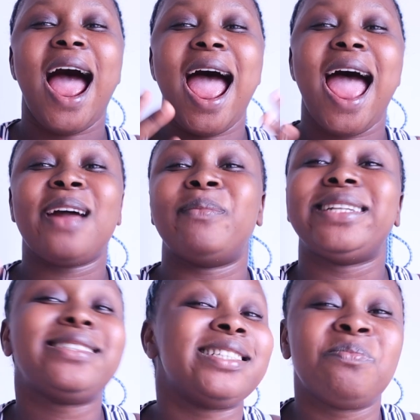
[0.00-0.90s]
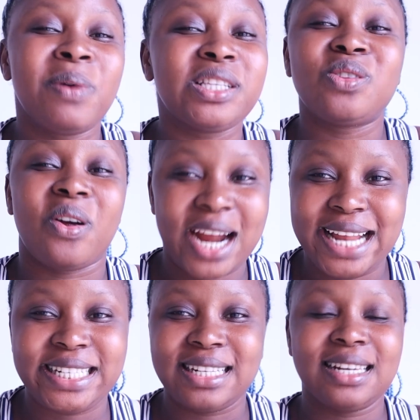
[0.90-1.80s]
I am anticipating
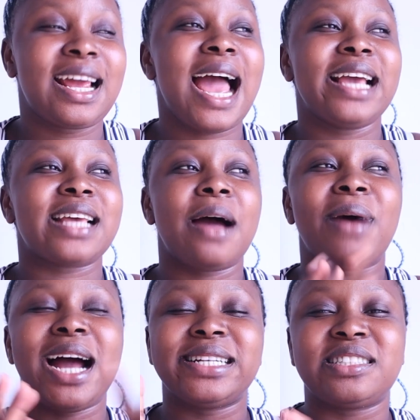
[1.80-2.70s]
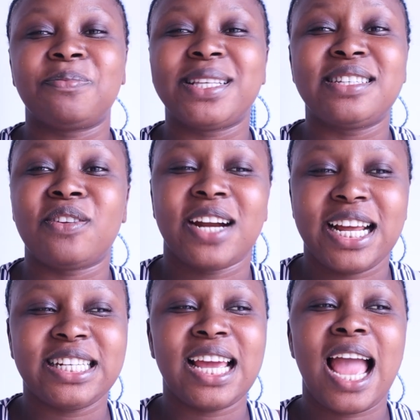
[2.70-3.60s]
already, guys. I'm anticipating
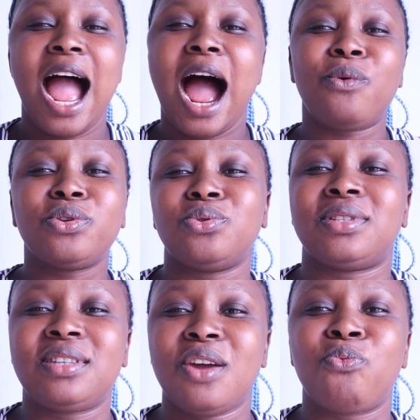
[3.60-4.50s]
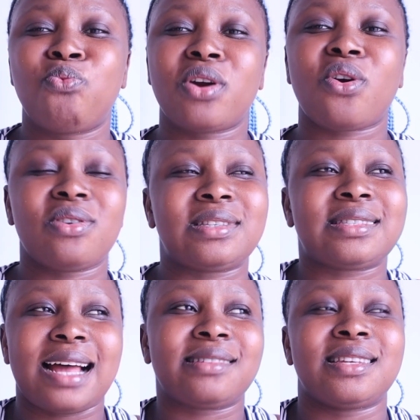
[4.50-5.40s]
already. I want to see what all
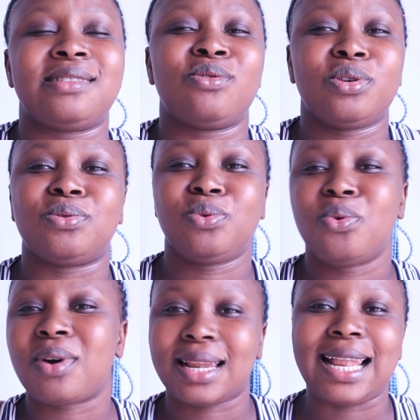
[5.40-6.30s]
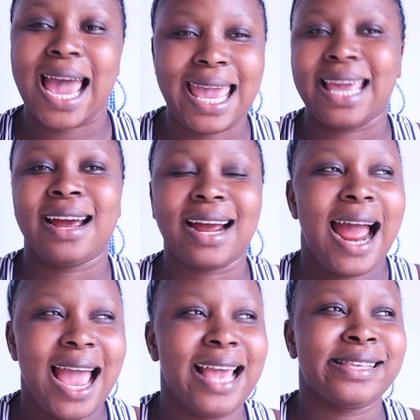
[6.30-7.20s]
stars is going to look like,
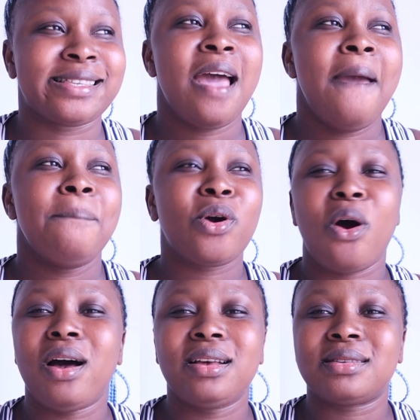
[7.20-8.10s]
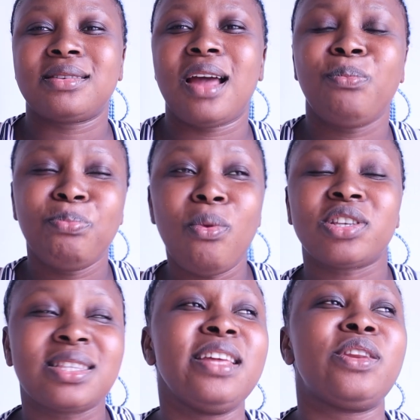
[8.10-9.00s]
guys, because
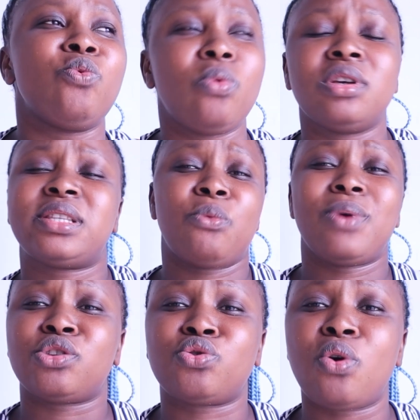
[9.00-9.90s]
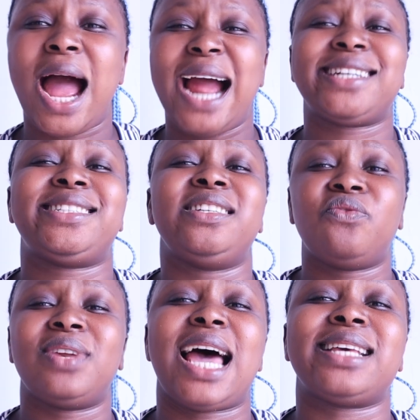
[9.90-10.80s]
mostly the ones that were so
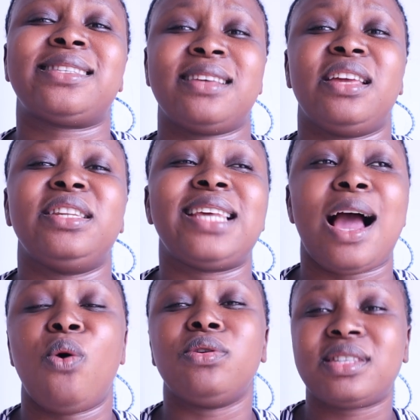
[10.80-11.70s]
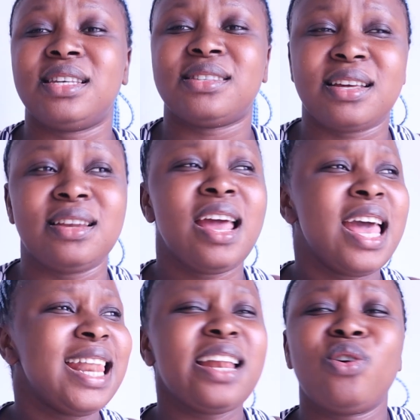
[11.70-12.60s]
active last in their own season,
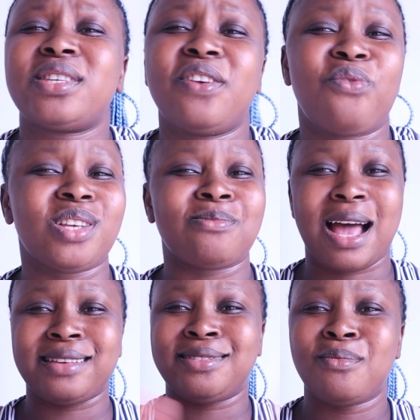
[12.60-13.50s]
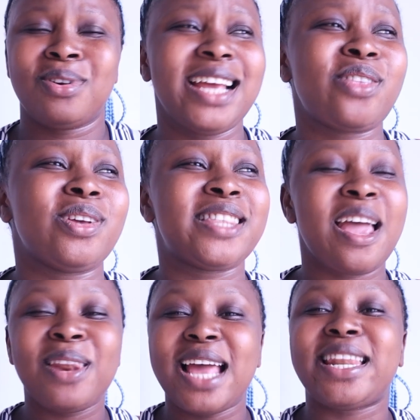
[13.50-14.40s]
let us give us Basil.
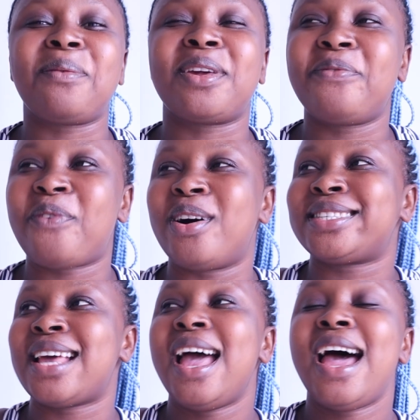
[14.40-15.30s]
let them give us